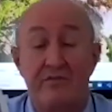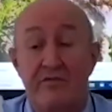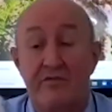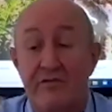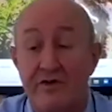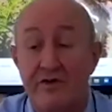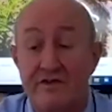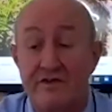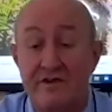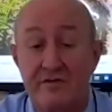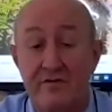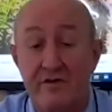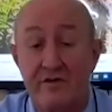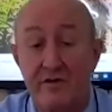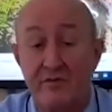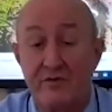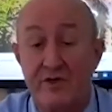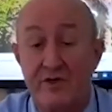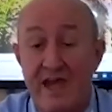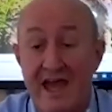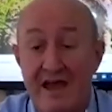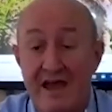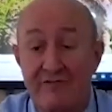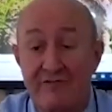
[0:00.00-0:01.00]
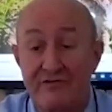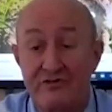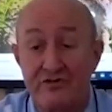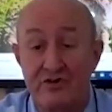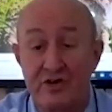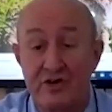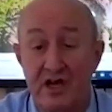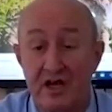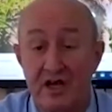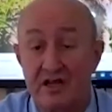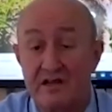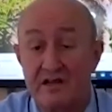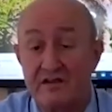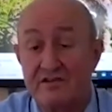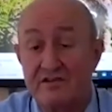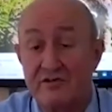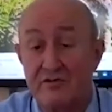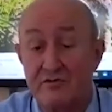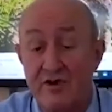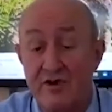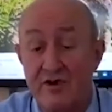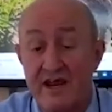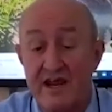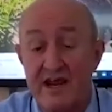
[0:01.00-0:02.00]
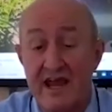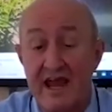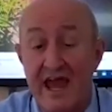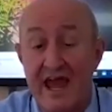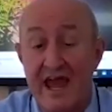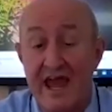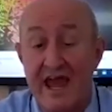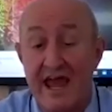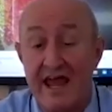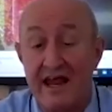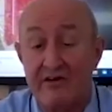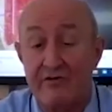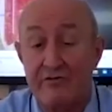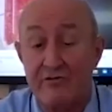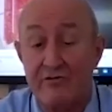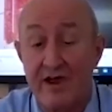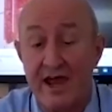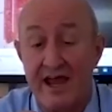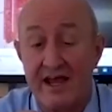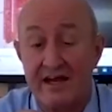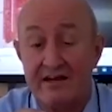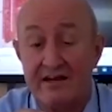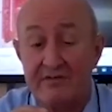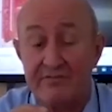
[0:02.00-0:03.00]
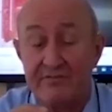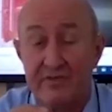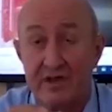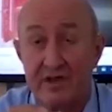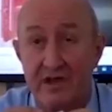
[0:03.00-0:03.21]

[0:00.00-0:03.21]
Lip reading: first of all, we have two colors, gray and red.